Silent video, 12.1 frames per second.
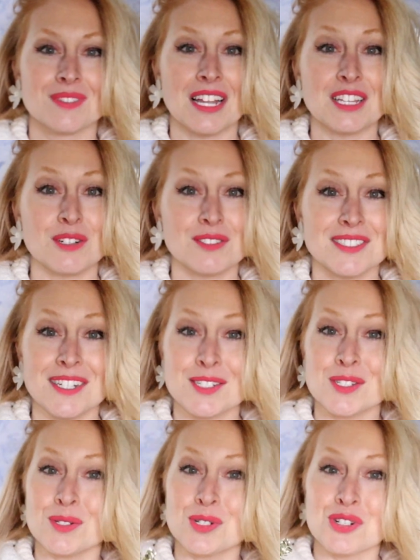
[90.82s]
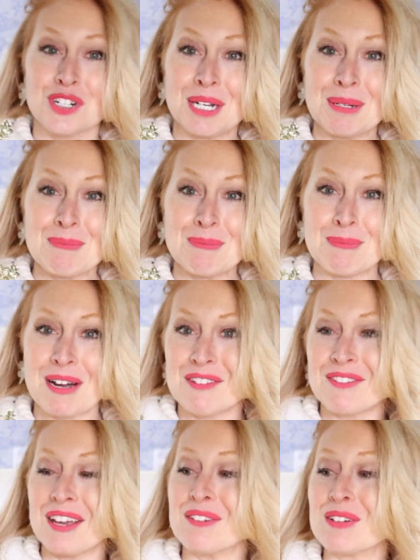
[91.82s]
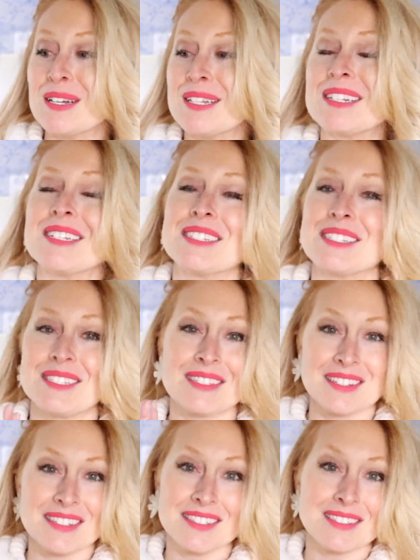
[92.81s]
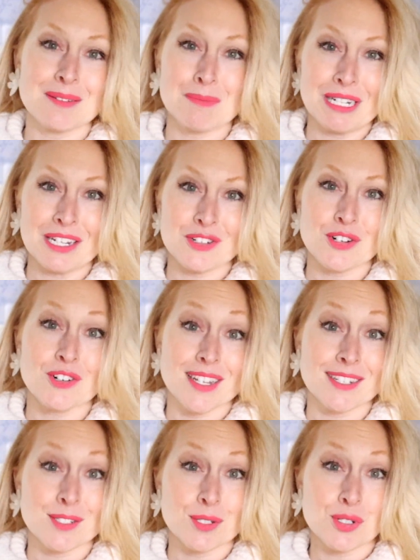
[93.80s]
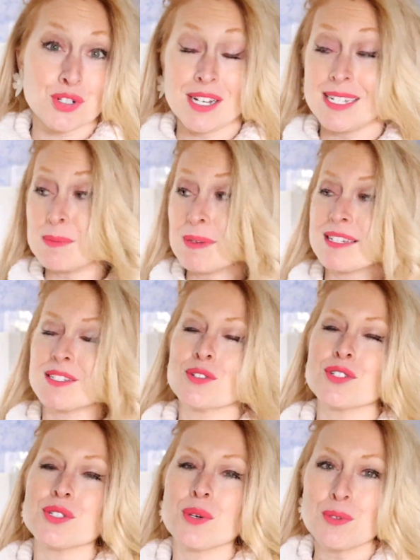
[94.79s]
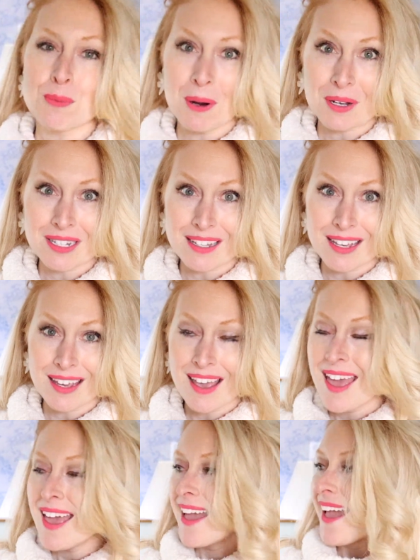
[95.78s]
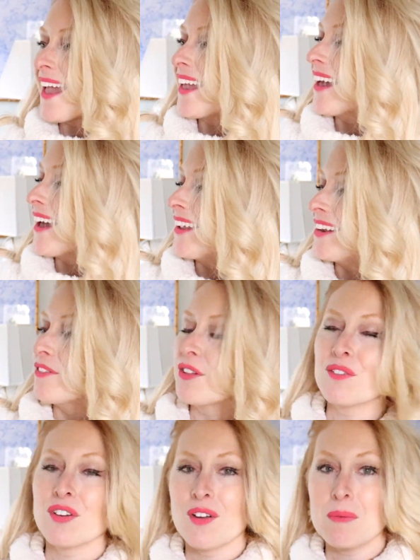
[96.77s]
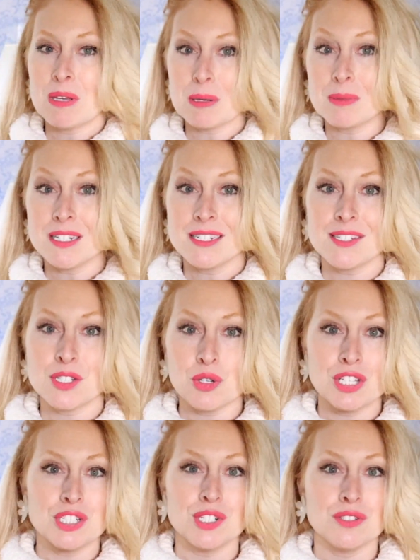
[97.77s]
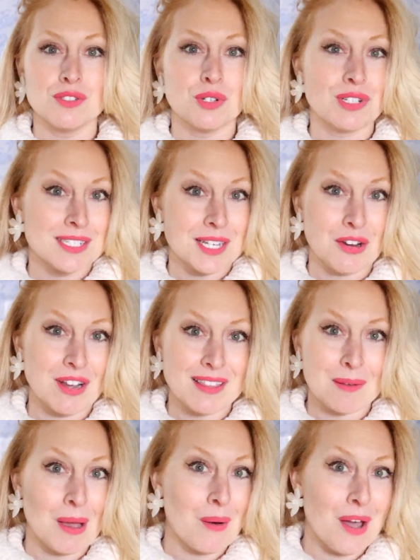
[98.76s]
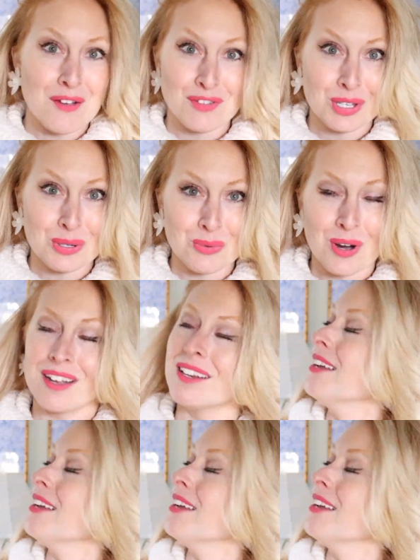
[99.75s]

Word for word: a little tinsel tree. My favorite is the, the miniature tinsel trees because they're so sparkly and they're very minimalist. You can, you can decorate them however you want.